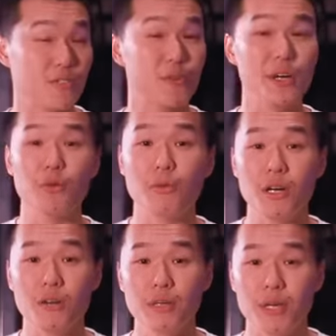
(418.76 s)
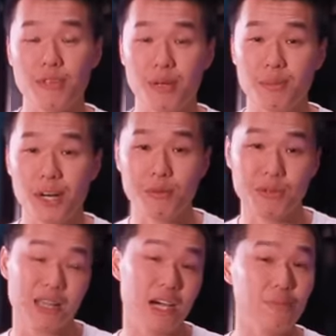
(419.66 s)
us very well. If you combine it
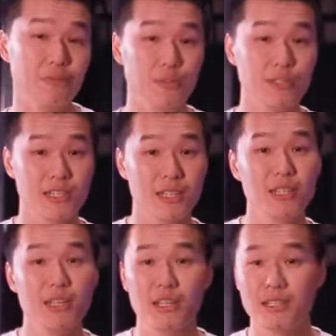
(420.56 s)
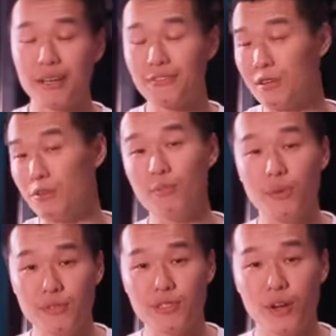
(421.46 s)
with a carbon filter, definitely
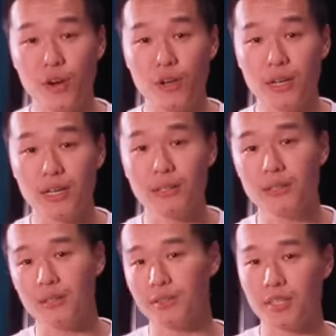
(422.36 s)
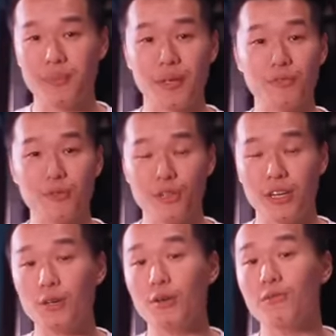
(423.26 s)
removes the odor seeping through
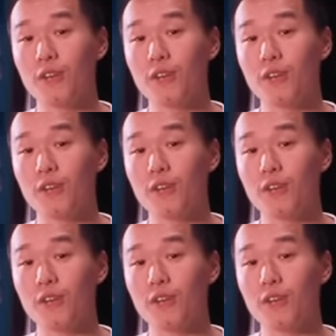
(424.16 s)
your indoor